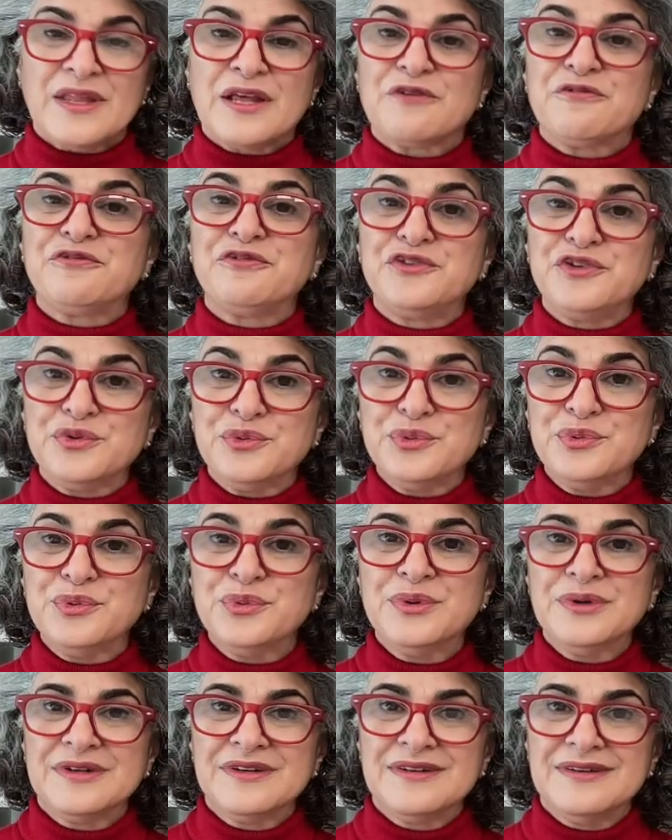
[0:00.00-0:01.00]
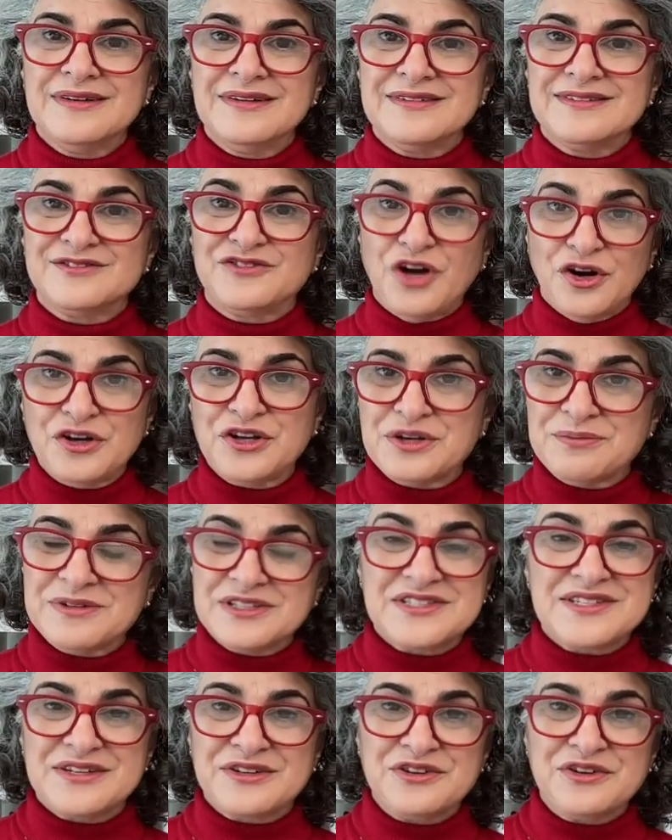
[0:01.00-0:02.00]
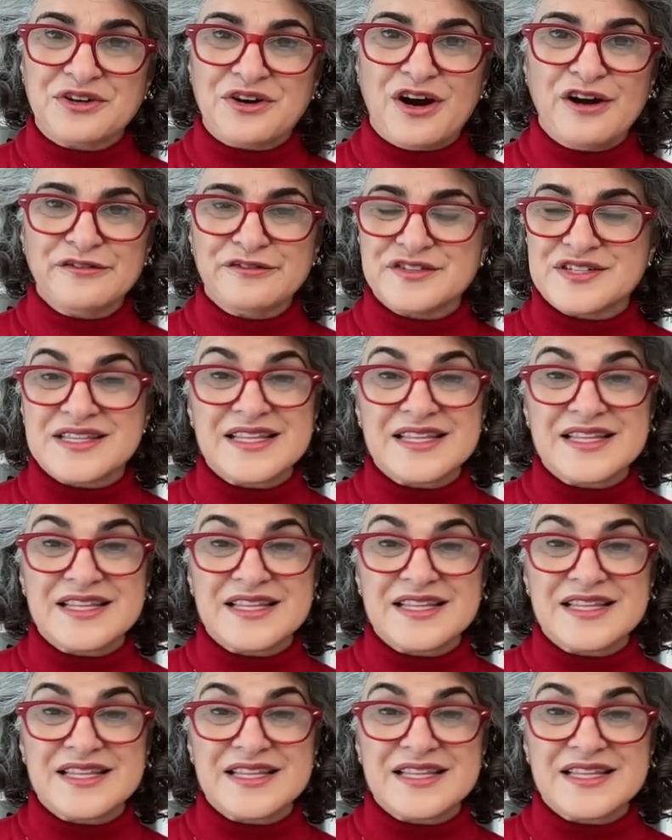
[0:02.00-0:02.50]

few documents in your office